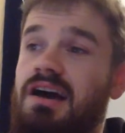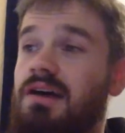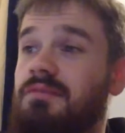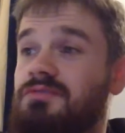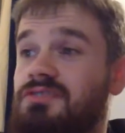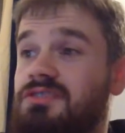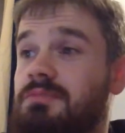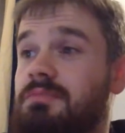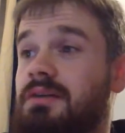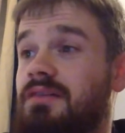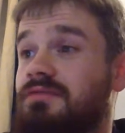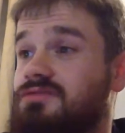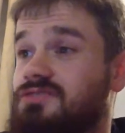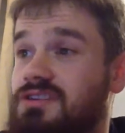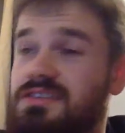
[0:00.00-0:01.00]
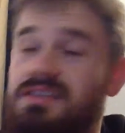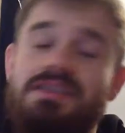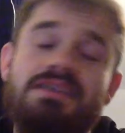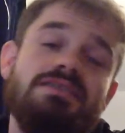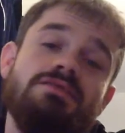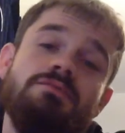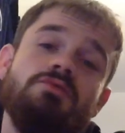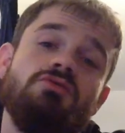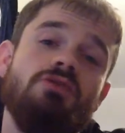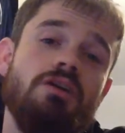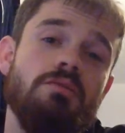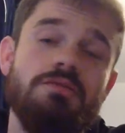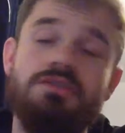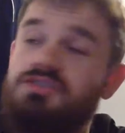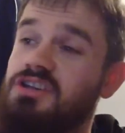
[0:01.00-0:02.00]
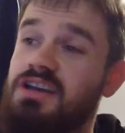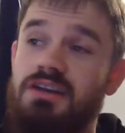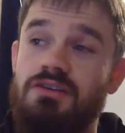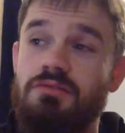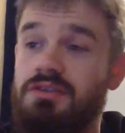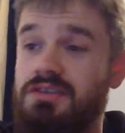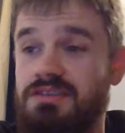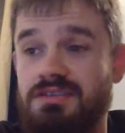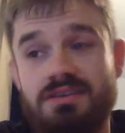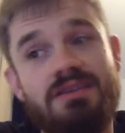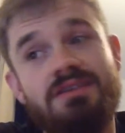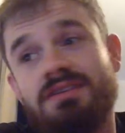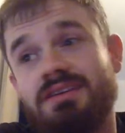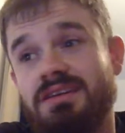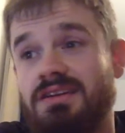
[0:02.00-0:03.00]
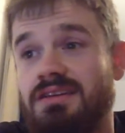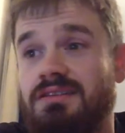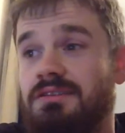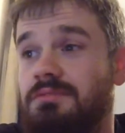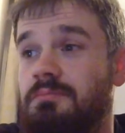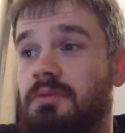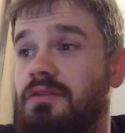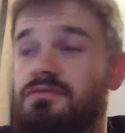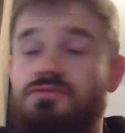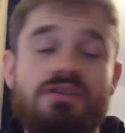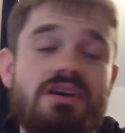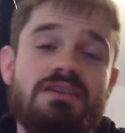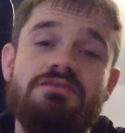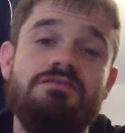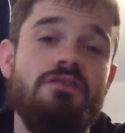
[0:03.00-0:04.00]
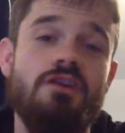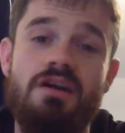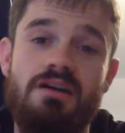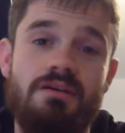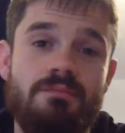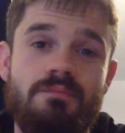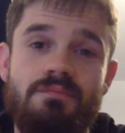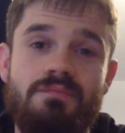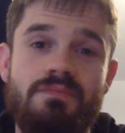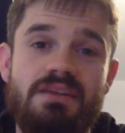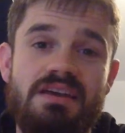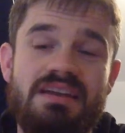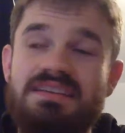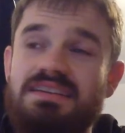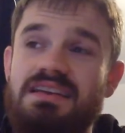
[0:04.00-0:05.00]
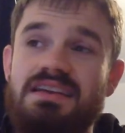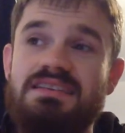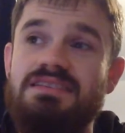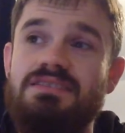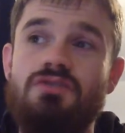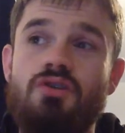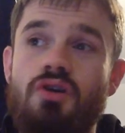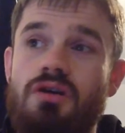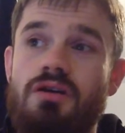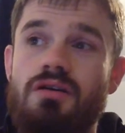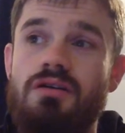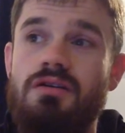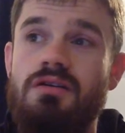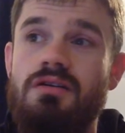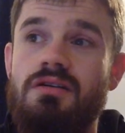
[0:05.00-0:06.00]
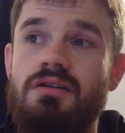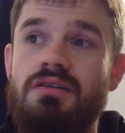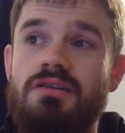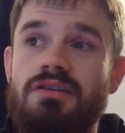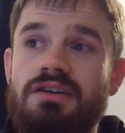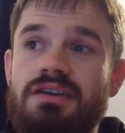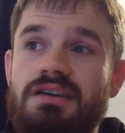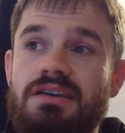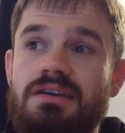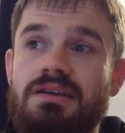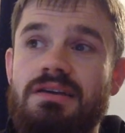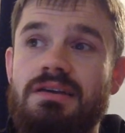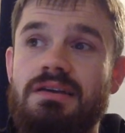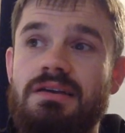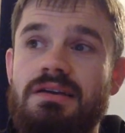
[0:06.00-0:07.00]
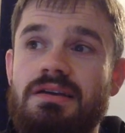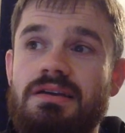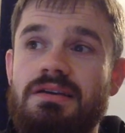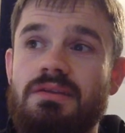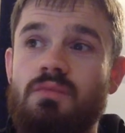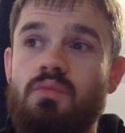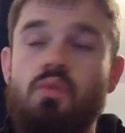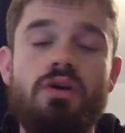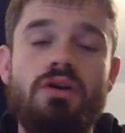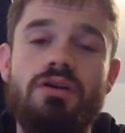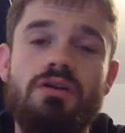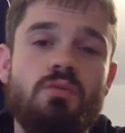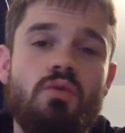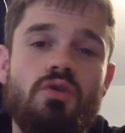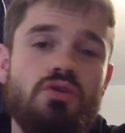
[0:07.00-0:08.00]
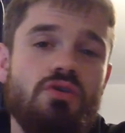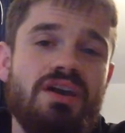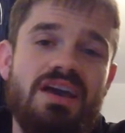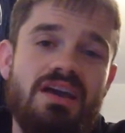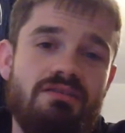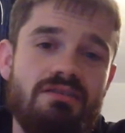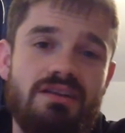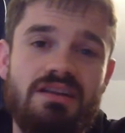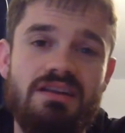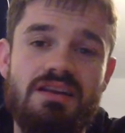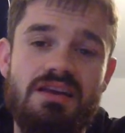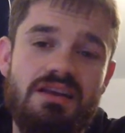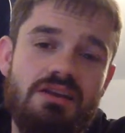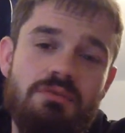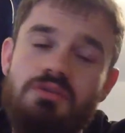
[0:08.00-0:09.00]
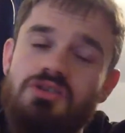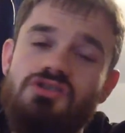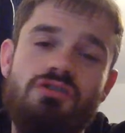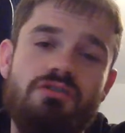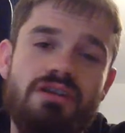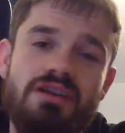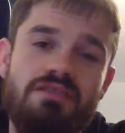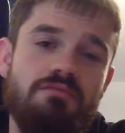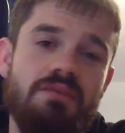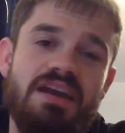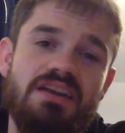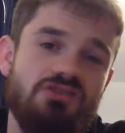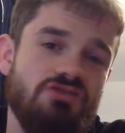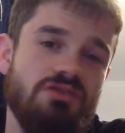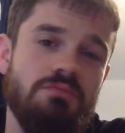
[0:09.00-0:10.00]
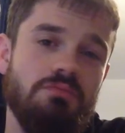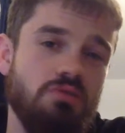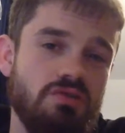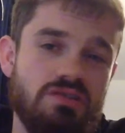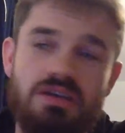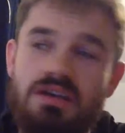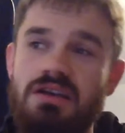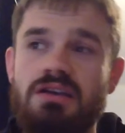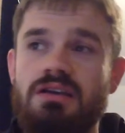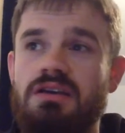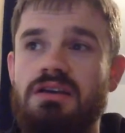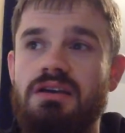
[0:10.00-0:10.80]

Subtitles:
I've just clicked subscribe on his channel because it both tracks fire, and it's not like what you're hearing in the majority of mainstream music.